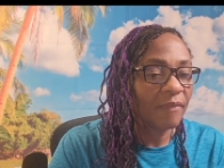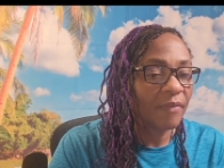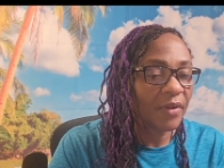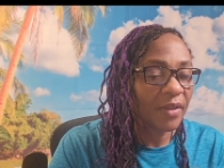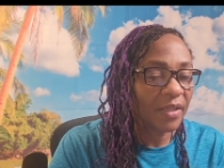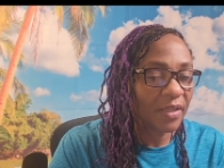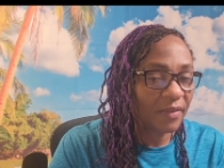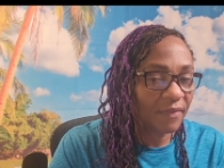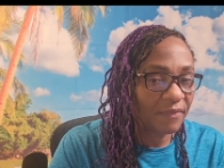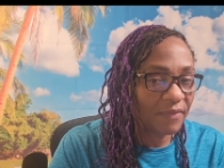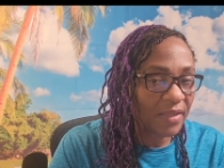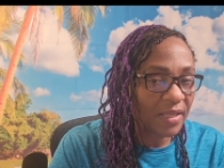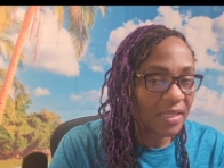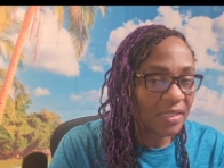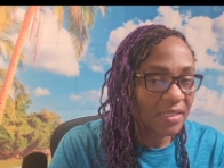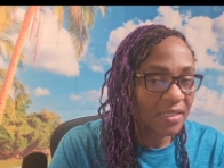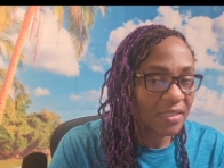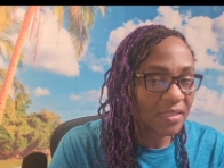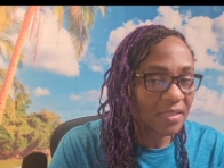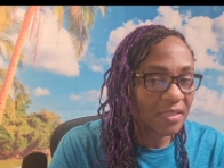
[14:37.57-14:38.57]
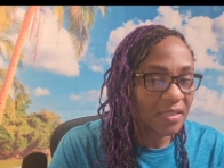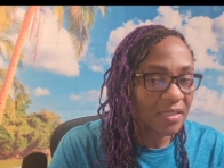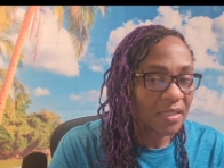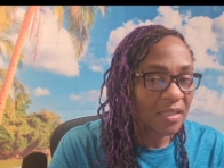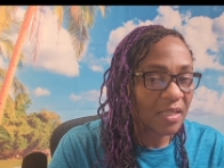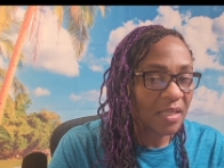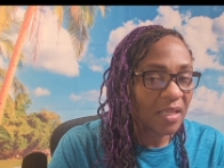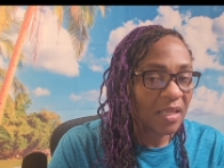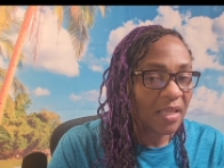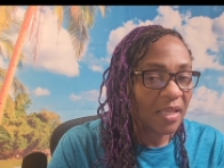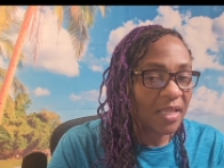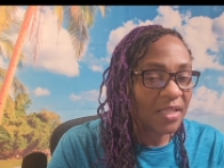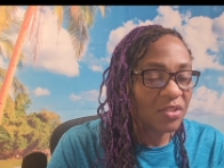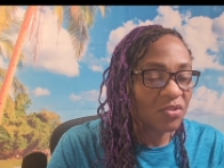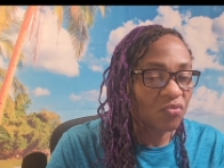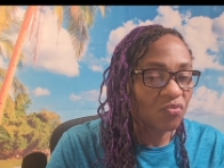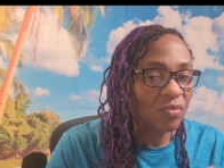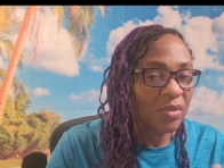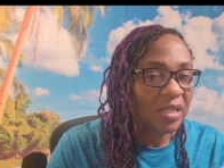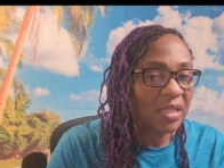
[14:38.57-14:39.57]
Forgiveness
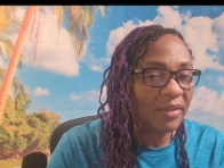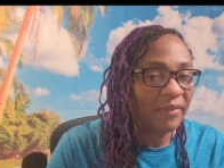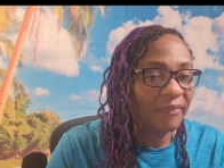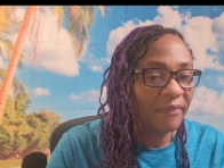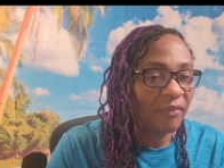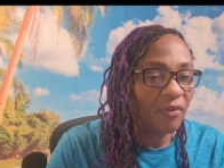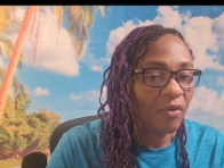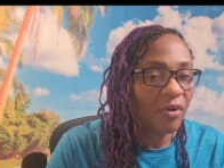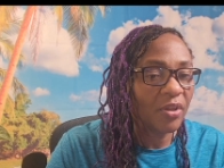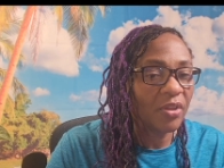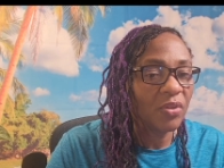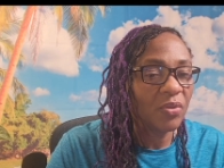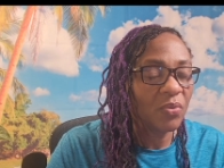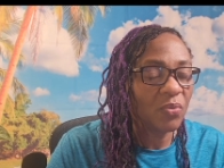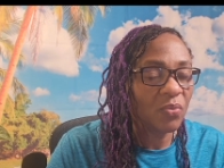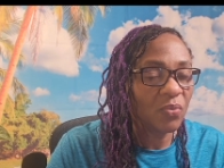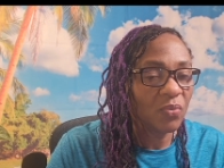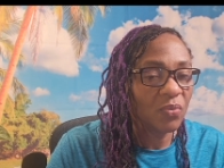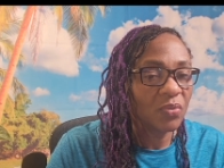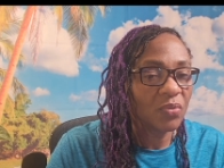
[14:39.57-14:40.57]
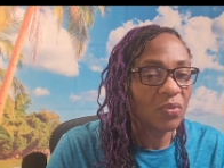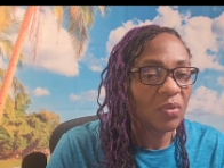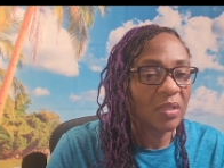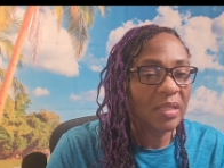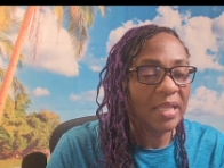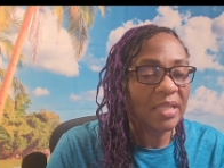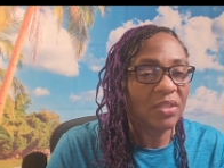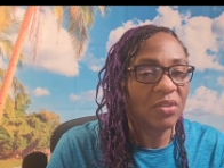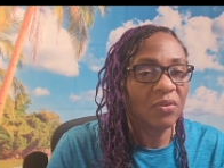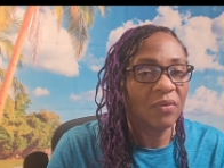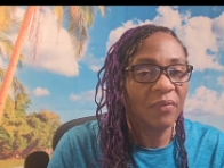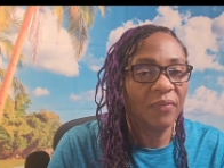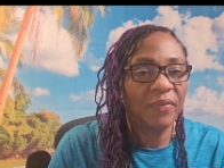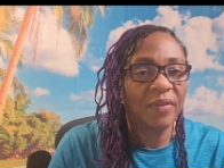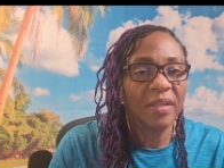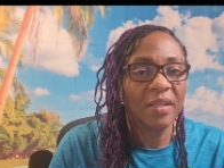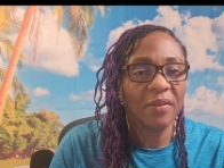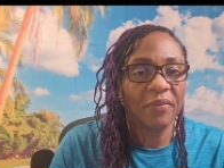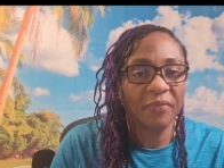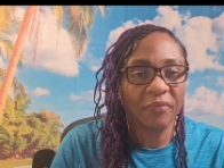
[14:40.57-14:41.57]
is really for you to let you
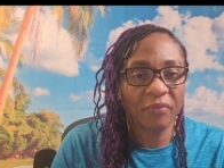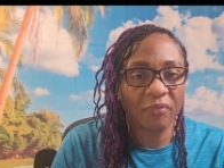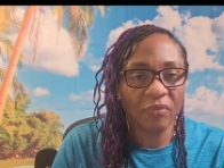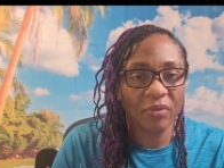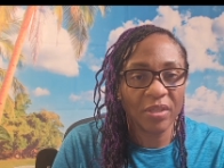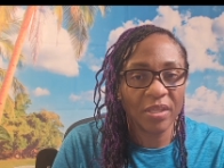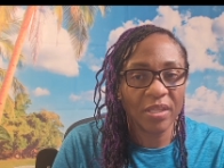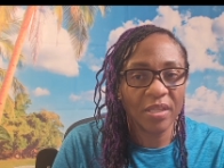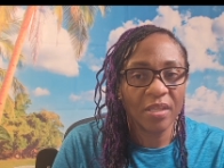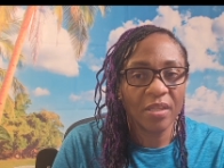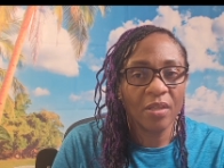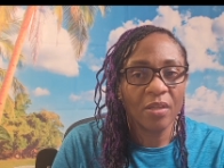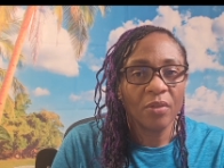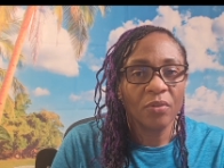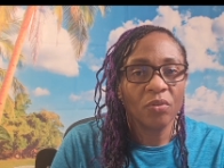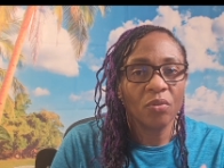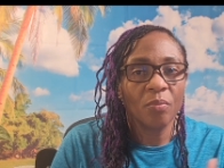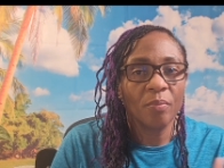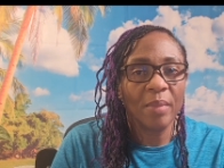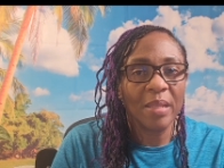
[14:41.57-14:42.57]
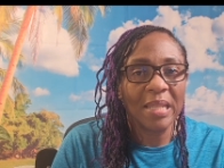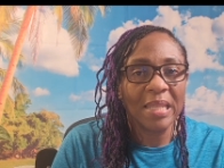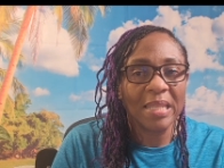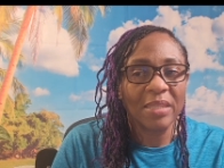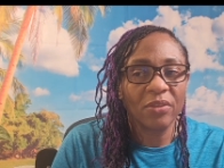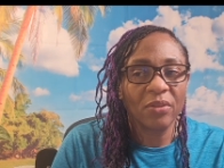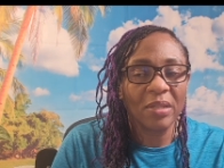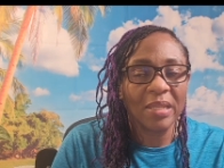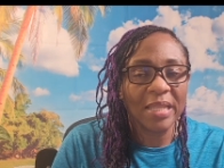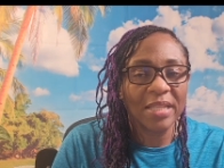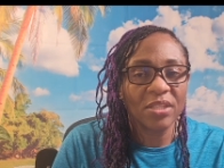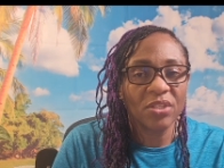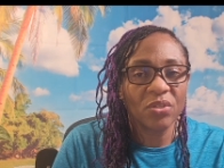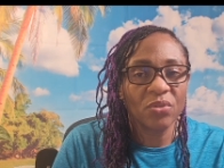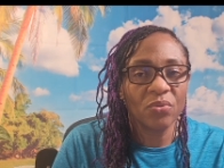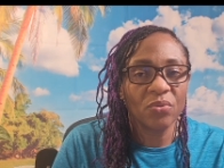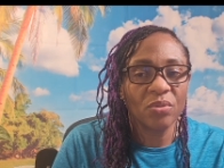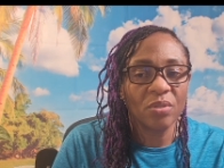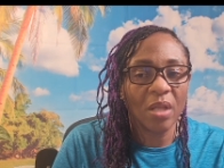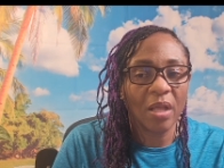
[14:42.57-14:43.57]
feel free, to,
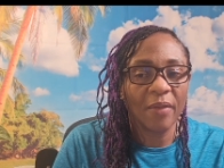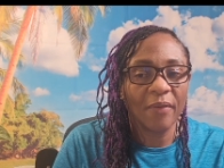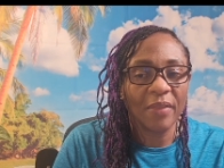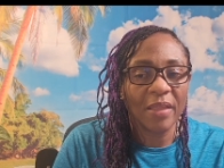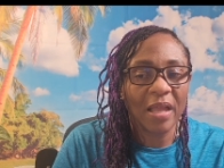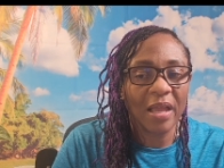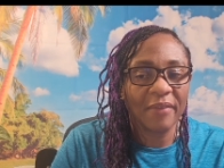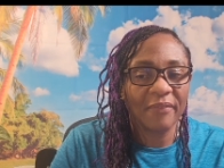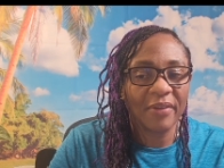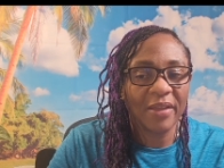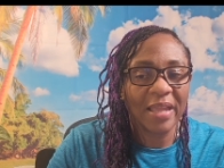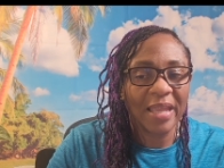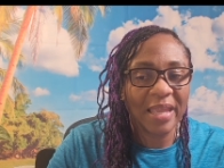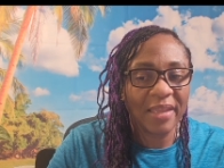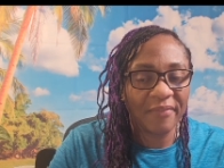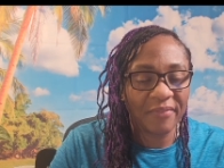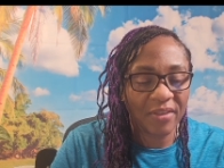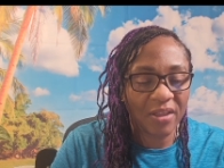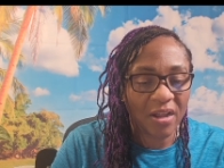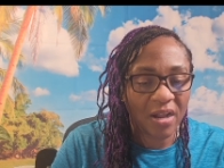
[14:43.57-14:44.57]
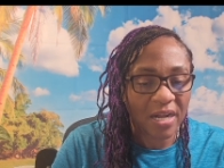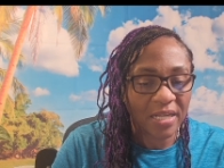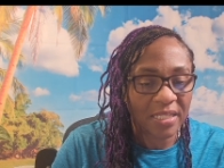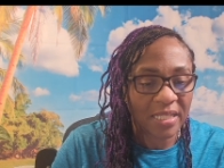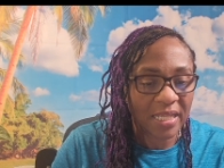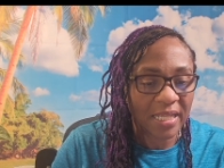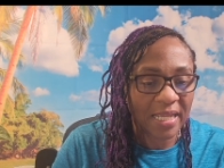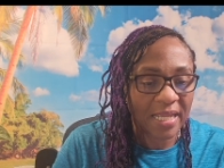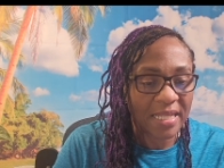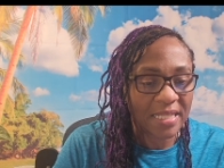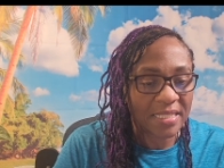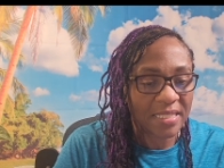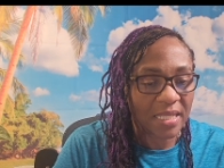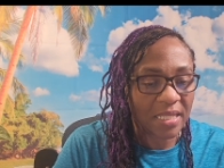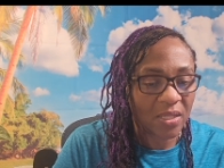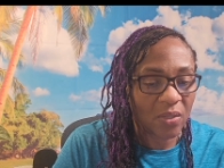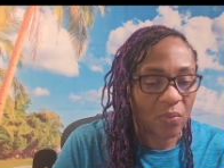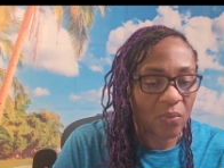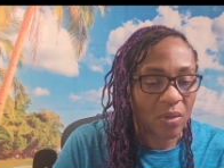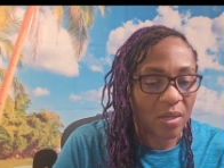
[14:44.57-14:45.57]
let you not have a heavy heart against
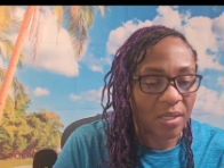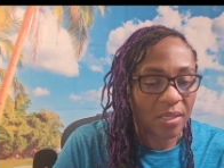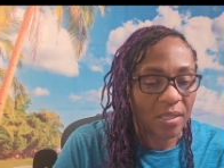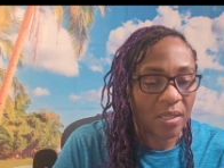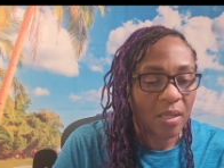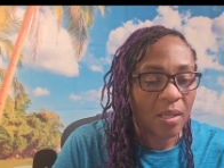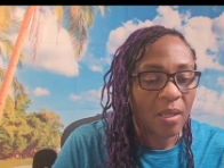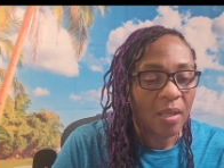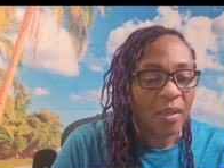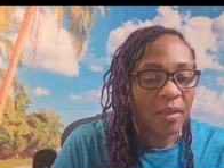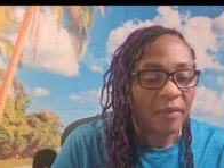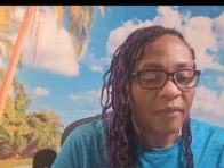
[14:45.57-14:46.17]
anyone.